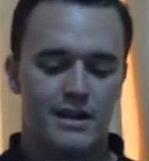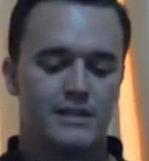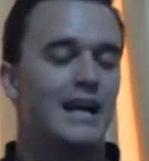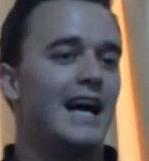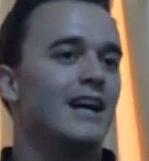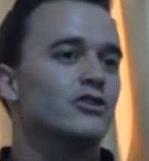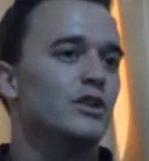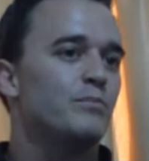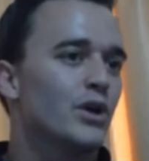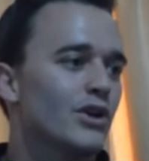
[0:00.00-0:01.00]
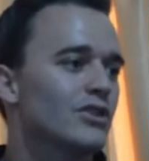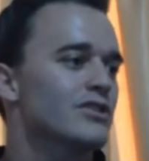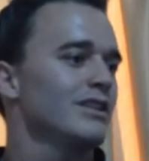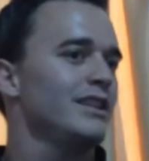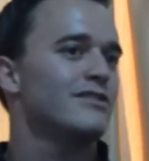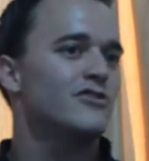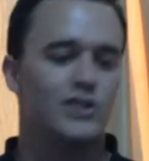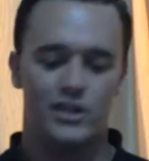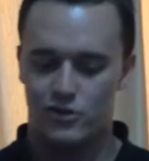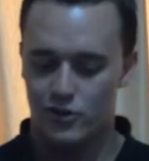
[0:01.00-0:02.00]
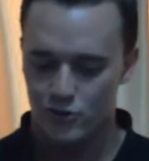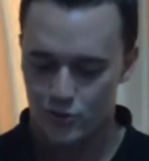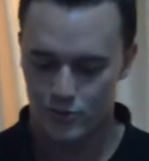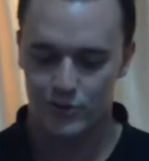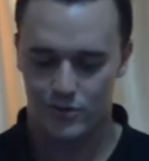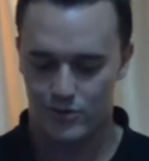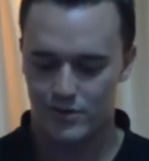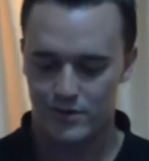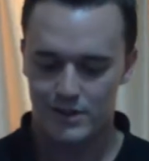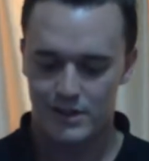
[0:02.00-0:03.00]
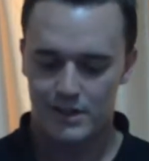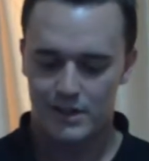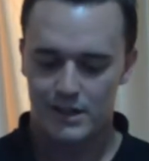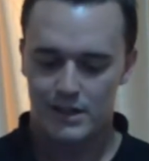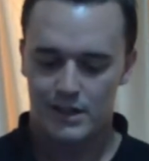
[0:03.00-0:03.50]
to actually personally stick to the truth. Yeah.